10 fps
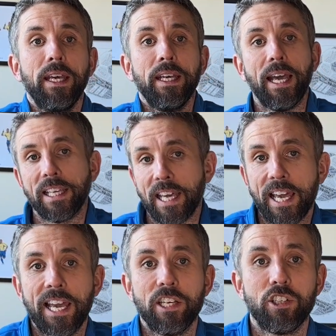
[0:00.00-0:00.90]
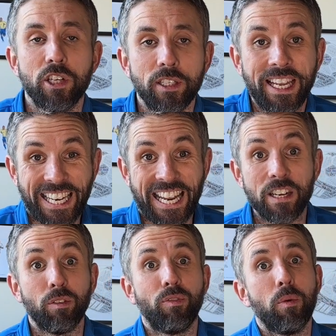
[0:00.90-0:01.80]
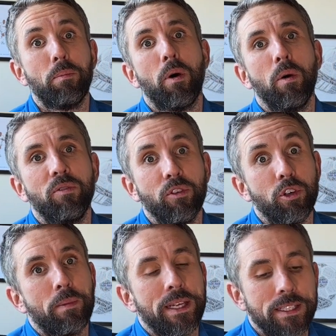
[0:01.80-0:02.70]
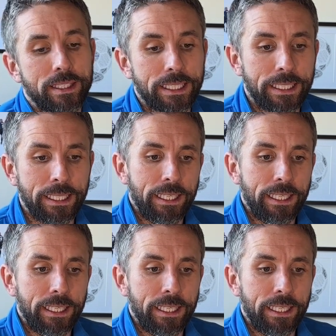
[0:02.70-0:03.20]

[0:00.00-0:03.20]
engaged, and in football fundamentally.